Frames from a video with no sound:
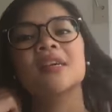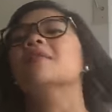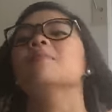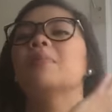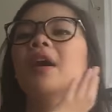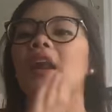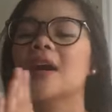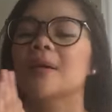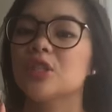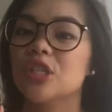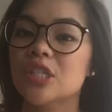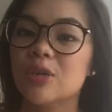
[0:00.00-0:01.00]
but I'm
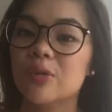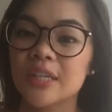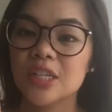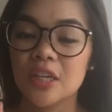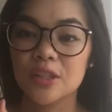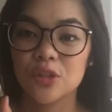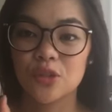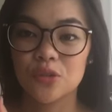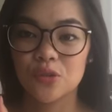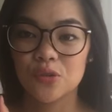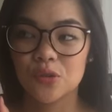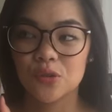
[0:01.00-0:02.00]
just going to
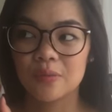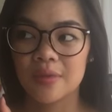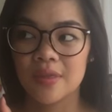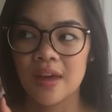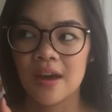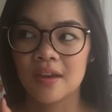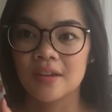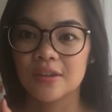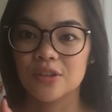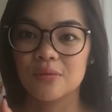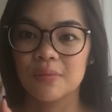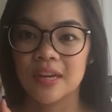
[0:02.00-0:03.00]
assume that you
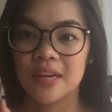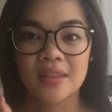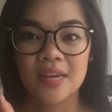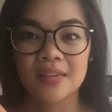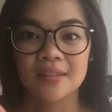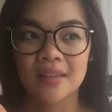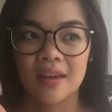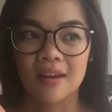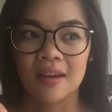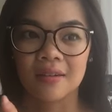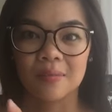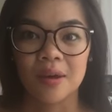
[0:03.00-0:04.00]
mean things that
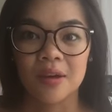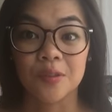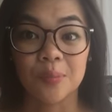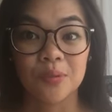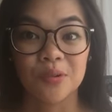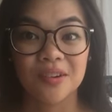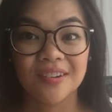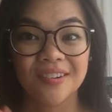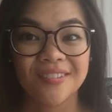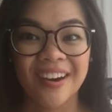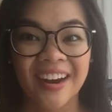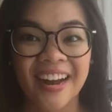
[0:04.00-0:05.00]
aren't part of the book,
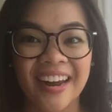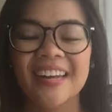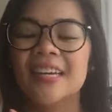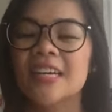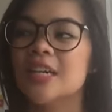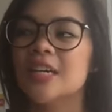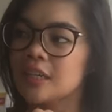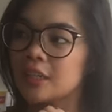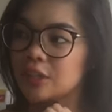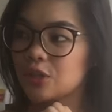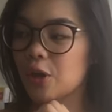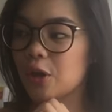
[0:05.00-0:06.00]
right?
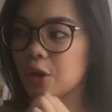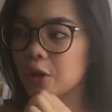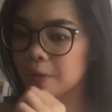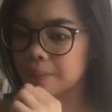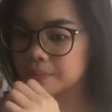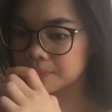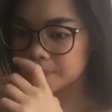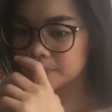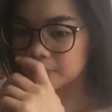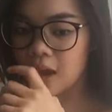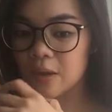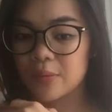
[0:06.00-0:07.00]
So
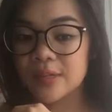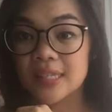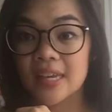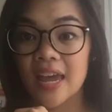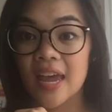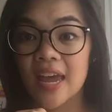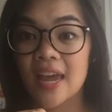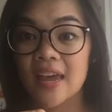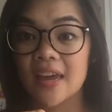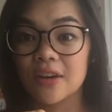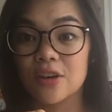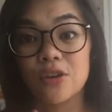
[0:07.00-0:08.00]
I would say
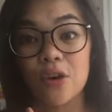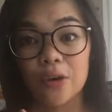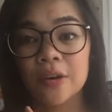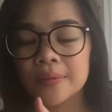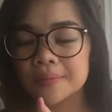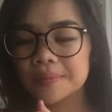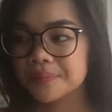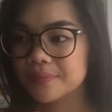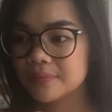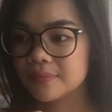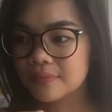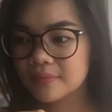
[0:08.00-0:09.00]
no
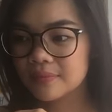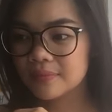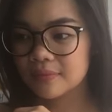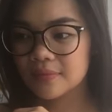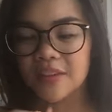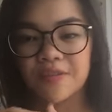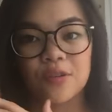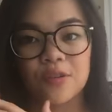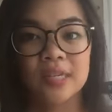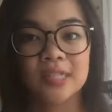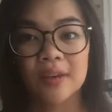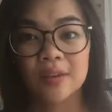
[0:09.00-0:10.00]
if you want to
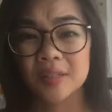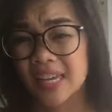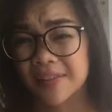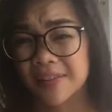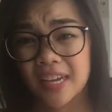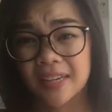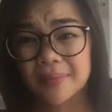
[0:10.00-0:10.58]
stay on the safe side.